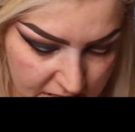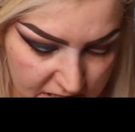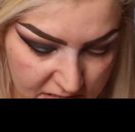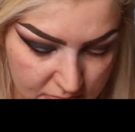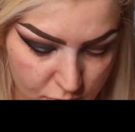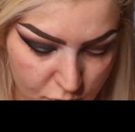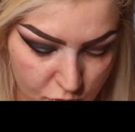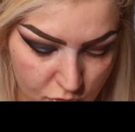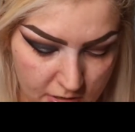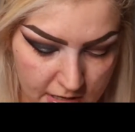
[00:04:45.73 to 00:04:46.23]

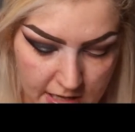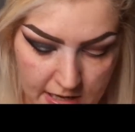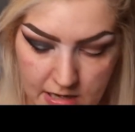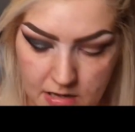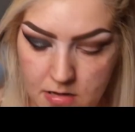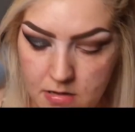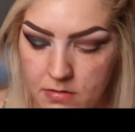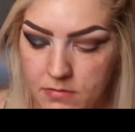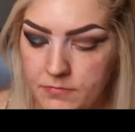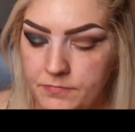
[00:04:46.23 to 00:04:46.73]

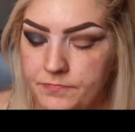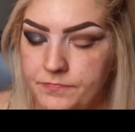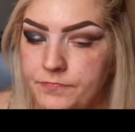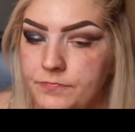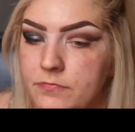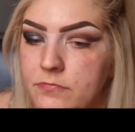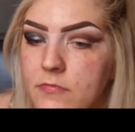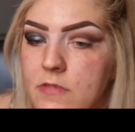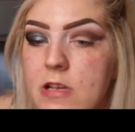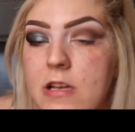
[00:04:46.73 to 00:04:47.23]
Smoky
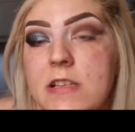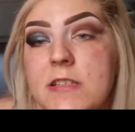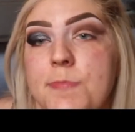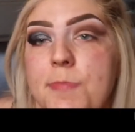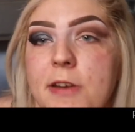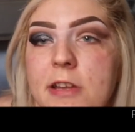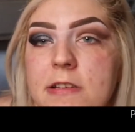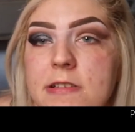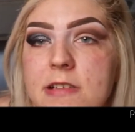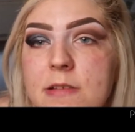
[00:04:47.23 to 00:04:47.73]
that's
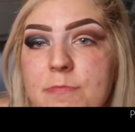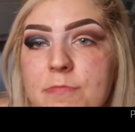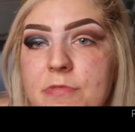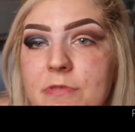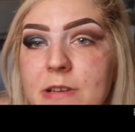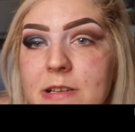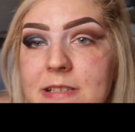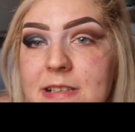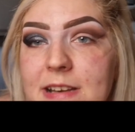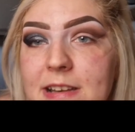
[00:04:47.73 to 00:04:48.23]
pretty
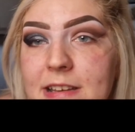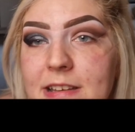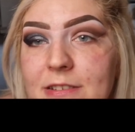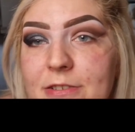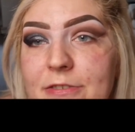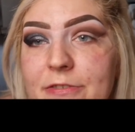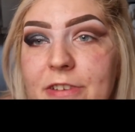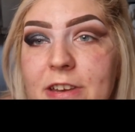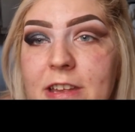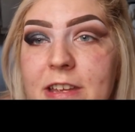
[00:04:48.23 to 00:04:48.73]
simple isn't it
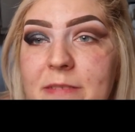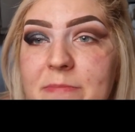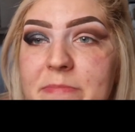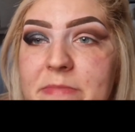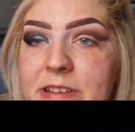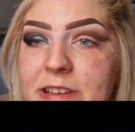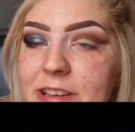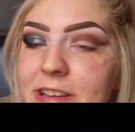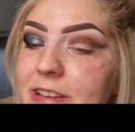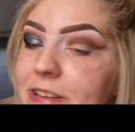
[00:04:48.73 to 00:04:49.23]
of a
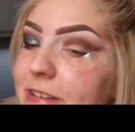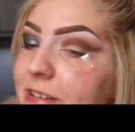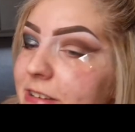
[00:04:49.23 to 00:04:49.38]
name